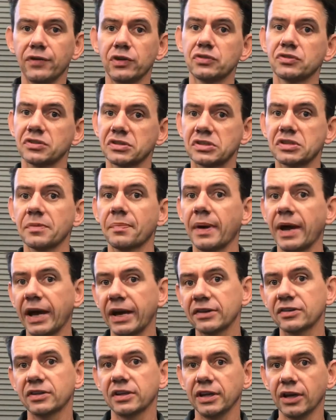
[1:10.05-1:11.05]
used this to
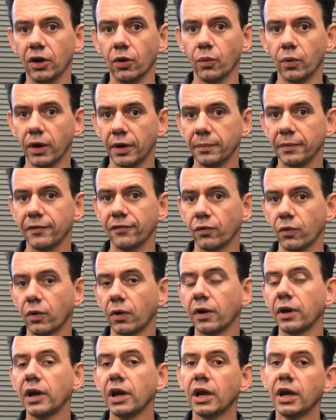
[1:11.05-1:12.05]
pass the L1
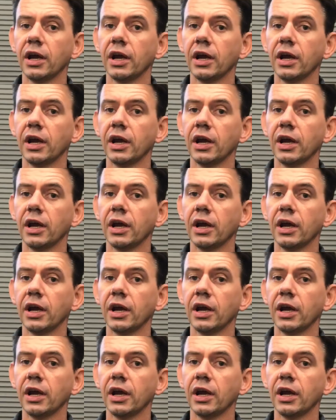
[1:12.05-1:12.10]
before.